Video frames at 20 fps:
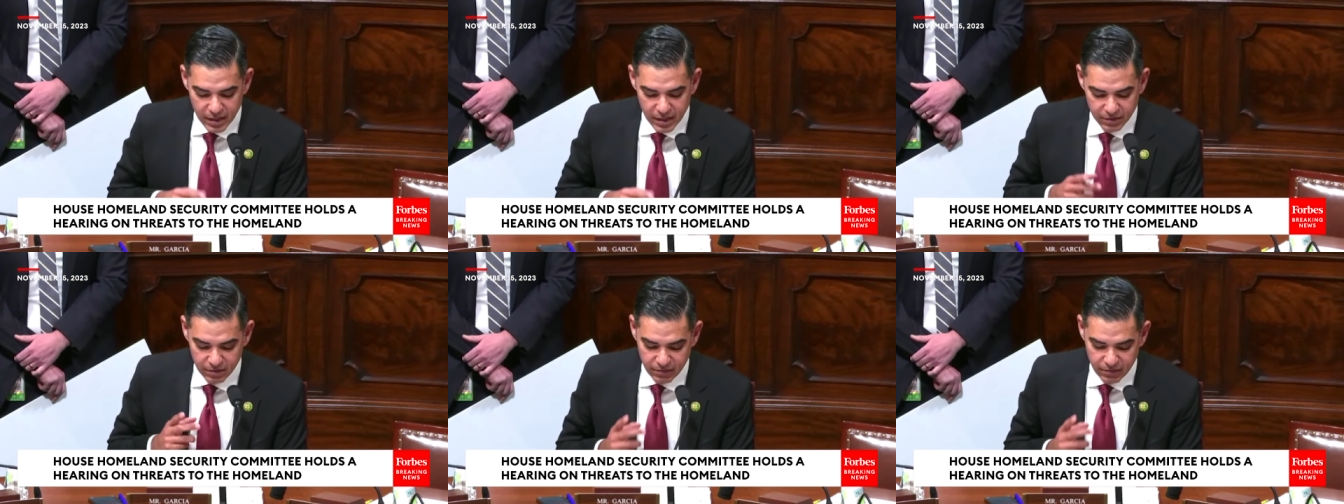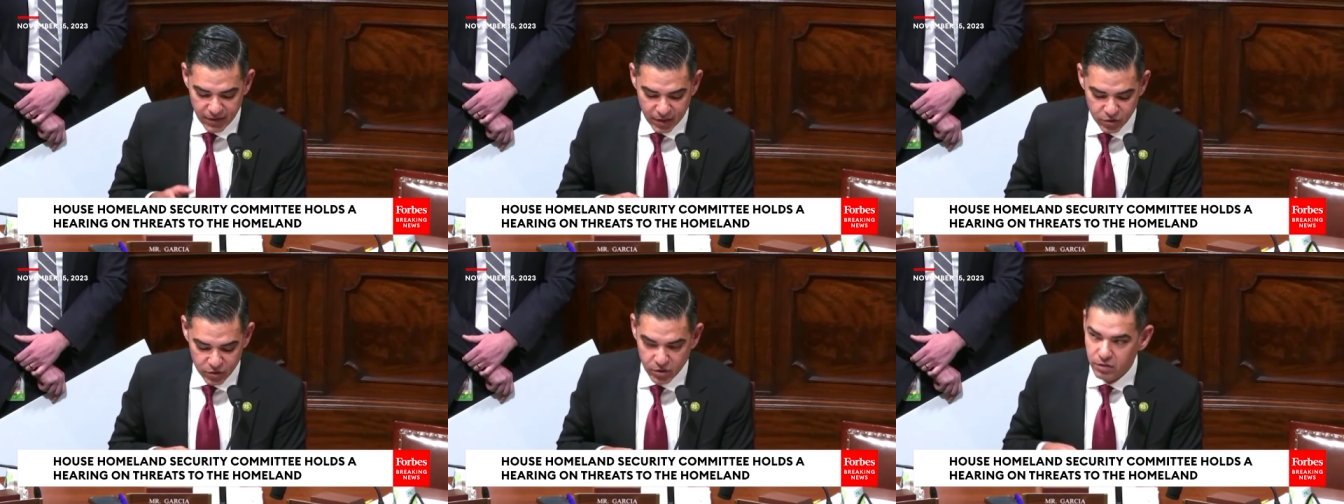is
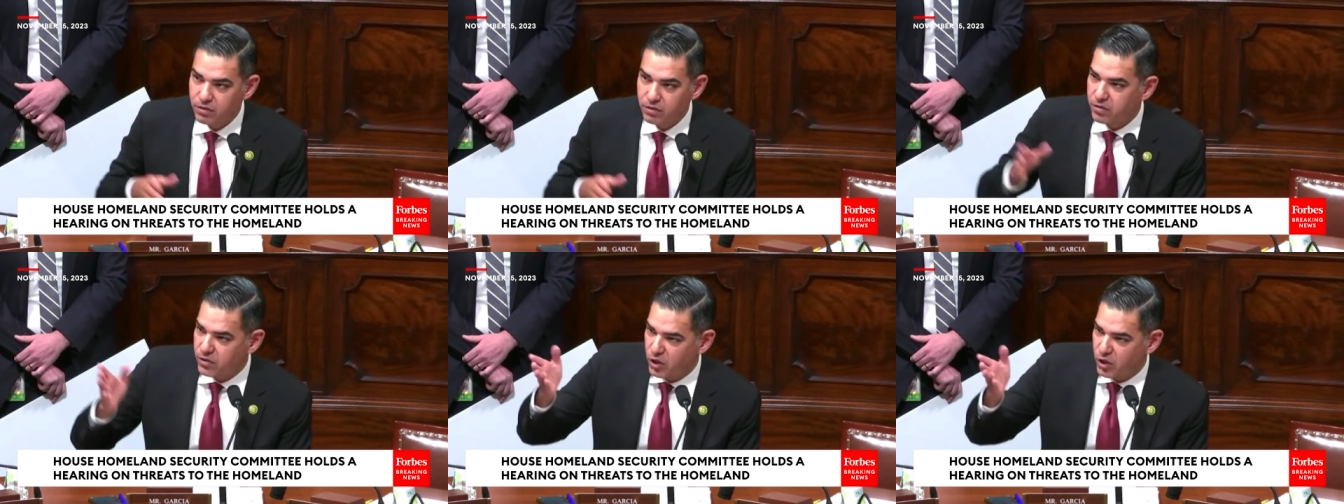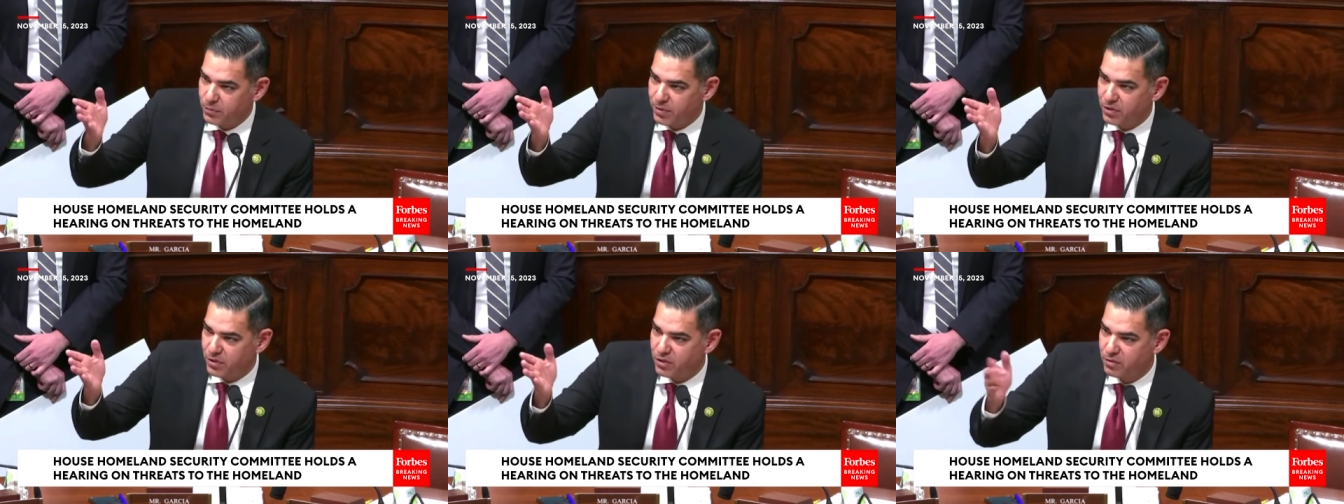invasion,
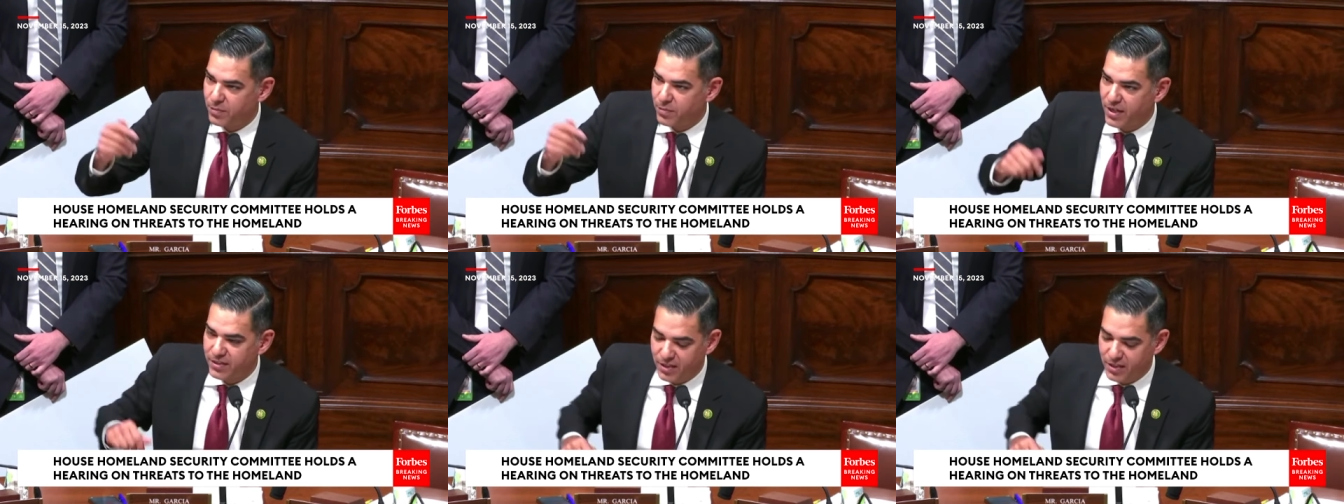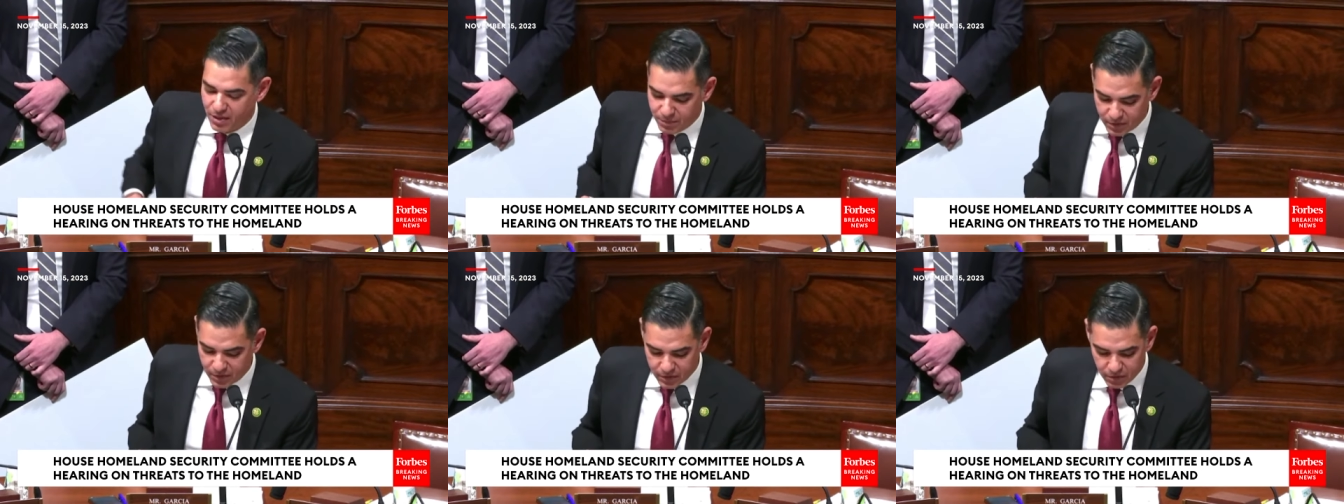excuse me, this is my
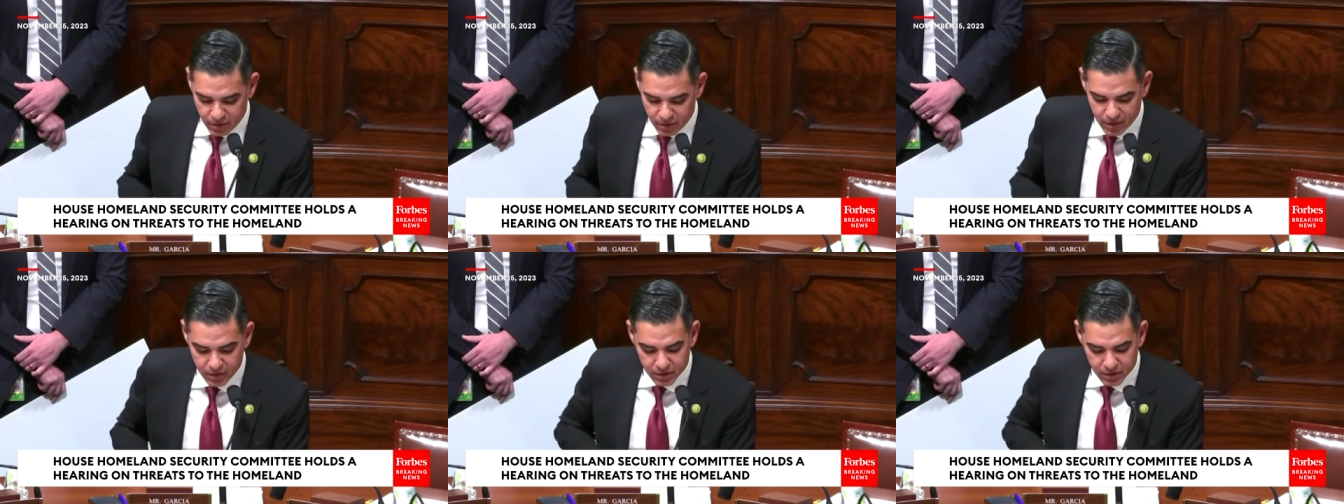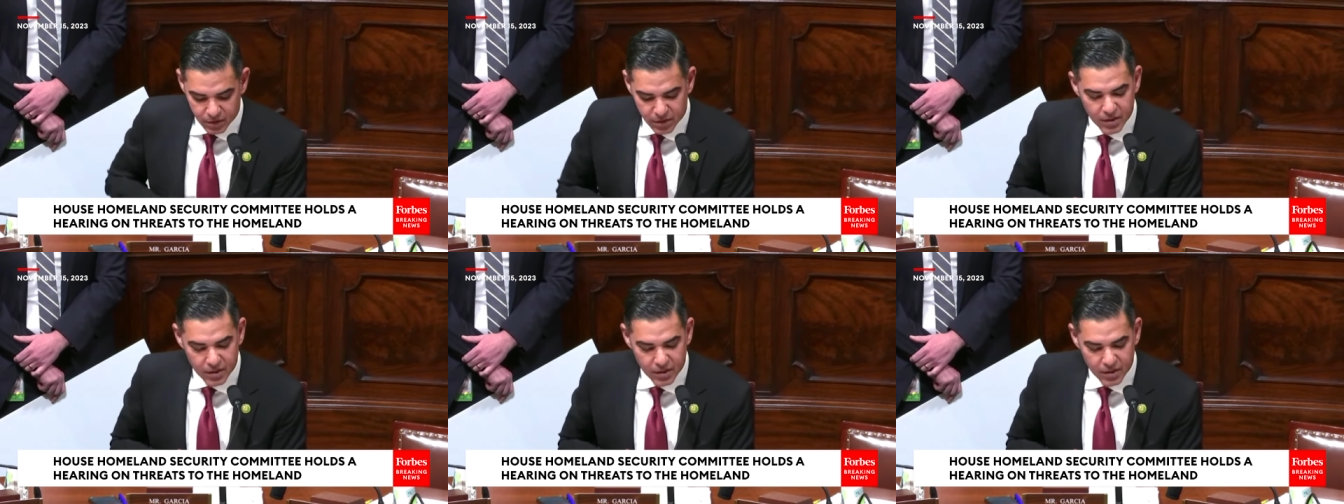time to screen.